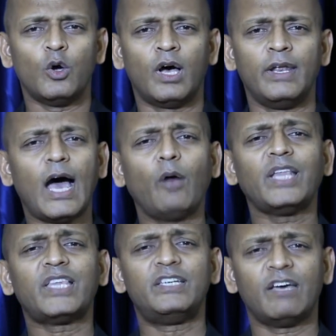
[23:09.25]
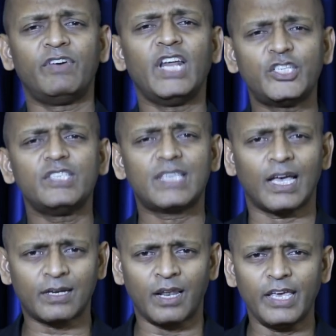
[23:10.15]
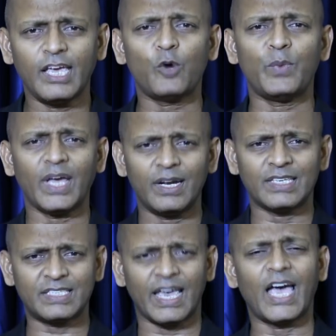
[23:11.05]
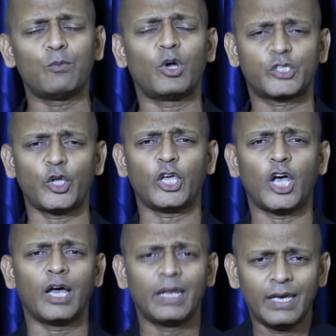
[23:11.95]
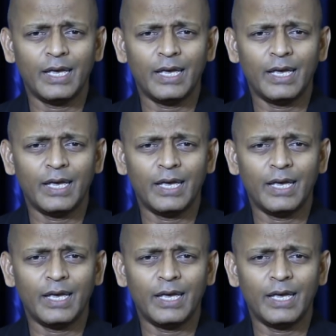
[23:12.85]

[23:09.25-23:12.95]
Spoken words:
now that the definitions are clear, we understand what's going on,